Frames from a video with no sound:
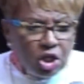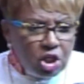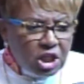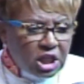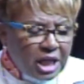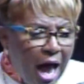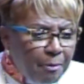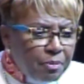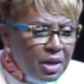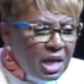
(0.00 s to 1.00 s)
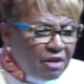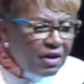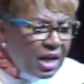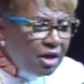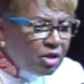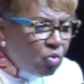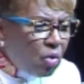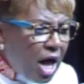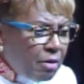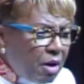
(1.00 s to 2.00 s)
Stop living in the
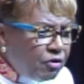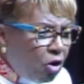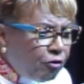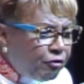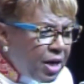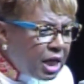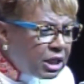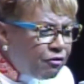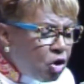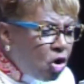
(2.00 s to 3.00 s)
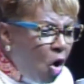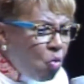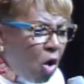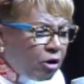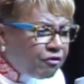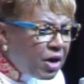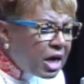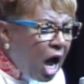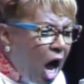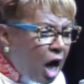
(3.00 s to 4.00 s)
realm of your feelings. If you're going to work for
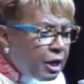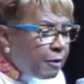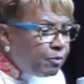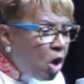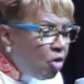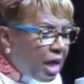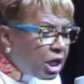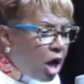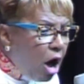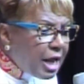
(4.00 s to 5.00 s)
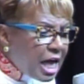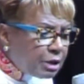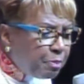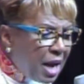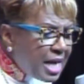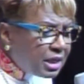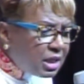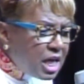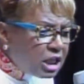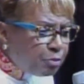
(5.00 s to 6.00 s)
God, know that God has placed these